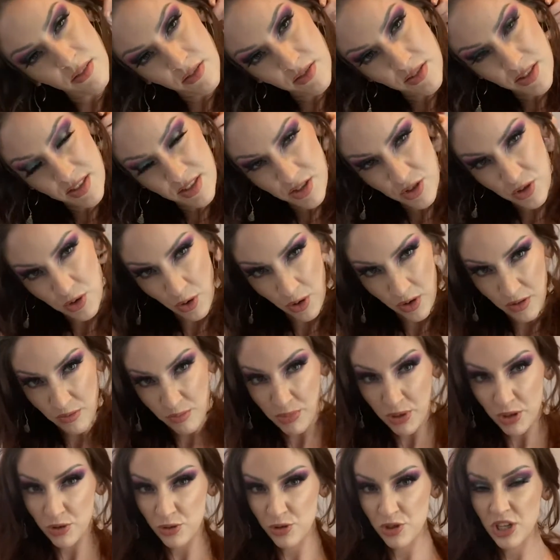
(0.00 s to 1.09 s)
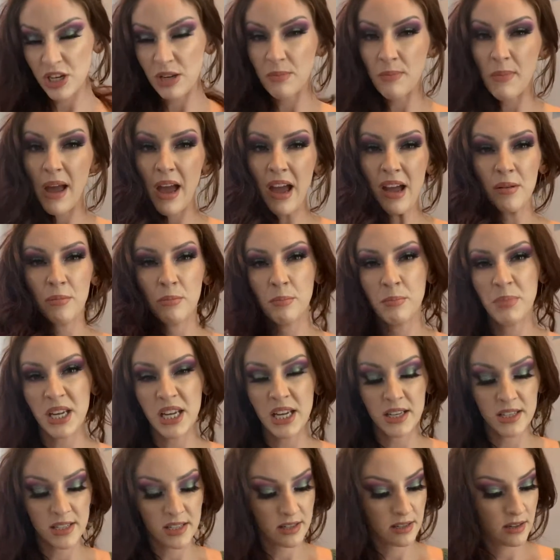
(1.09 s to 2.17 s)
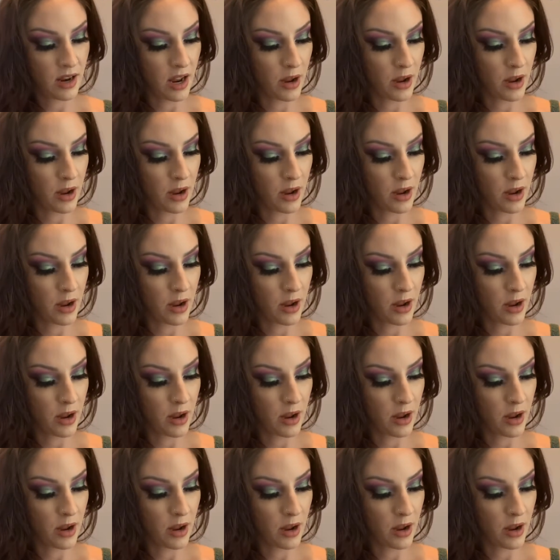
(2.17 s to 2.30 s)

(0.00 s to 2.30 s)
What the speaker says: sort of bougie matte beat,